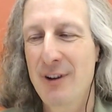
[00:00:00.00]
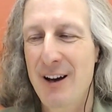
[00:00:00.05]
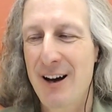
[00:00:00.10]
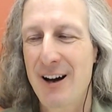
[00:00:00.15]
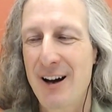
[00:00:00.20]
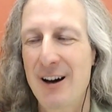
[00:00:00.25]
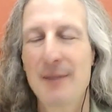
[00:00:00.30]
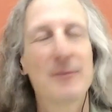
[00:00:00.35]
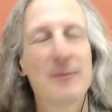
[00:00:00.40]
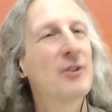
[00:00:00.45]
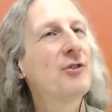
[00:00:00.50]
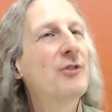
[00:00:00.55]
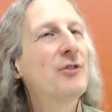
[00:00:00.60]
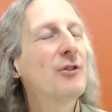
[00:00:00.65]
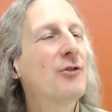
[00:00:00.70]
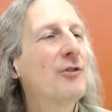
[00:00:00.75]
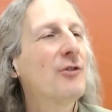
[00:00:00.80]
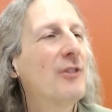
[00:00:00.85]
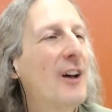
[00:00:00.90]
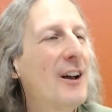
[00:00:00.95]
Um, there's
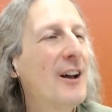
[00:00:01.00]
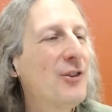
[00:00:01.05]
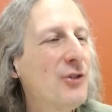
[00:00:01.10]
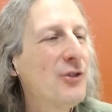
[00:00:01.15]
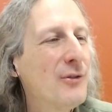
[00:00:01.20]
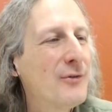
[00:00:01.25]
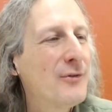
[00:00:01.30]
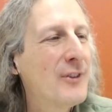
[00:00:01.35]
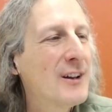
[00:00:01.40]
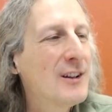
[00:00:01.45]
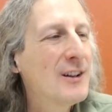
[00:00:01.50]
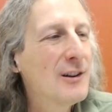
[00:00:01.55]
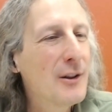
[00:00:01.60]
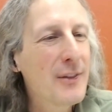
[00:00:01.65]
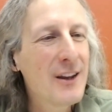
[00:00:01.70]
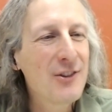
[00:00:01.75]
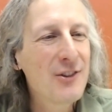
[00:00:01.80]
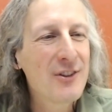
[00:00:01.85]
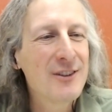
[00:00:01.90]
there's lots of fun little things.